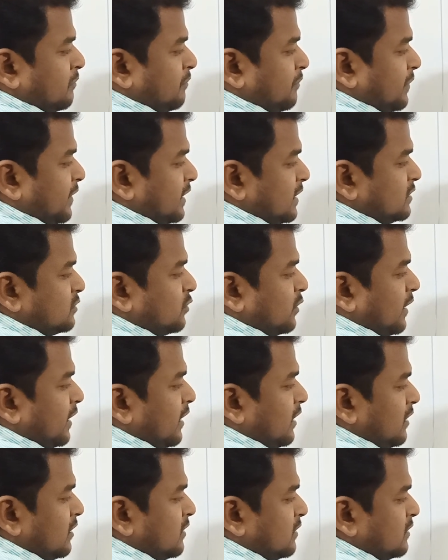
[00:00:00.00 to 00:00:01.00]
p
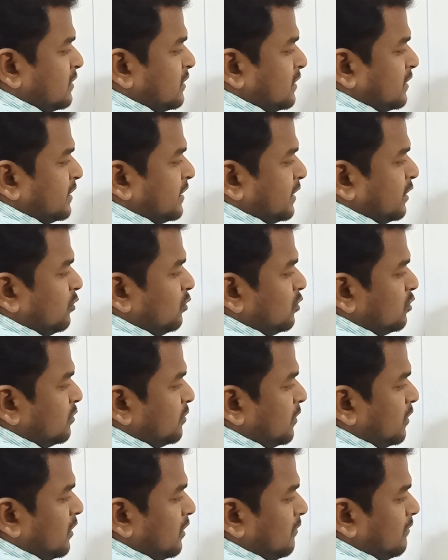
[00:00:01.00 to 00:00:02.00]
square q to the
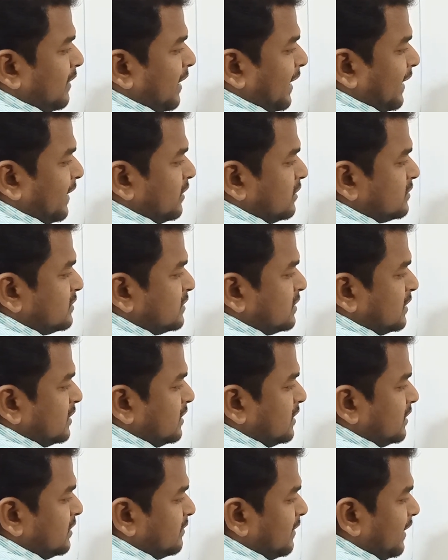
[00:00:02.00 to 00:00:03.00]
power minus
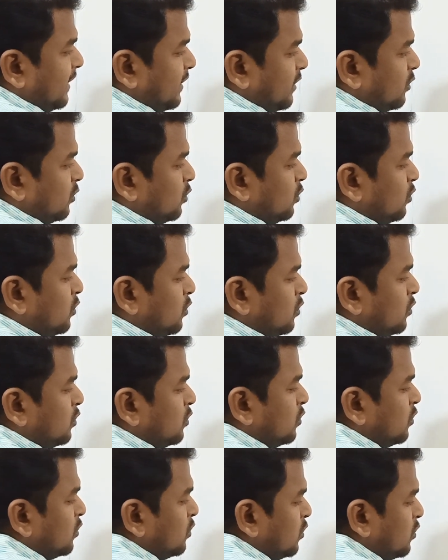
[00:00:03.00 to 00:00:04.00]
3 by 2
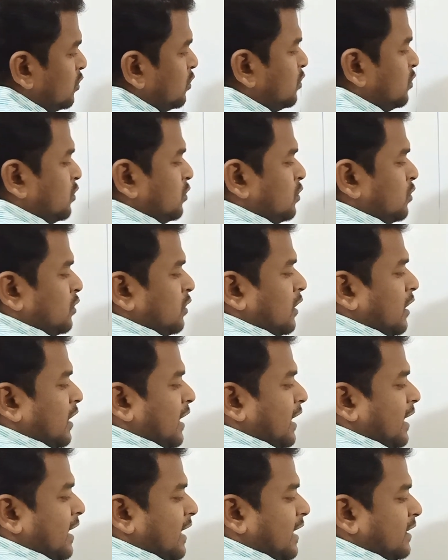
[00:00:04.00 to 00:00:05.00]

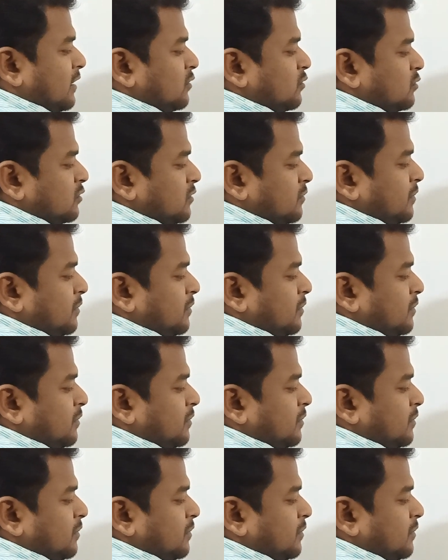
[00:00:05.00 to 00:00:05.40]
r to the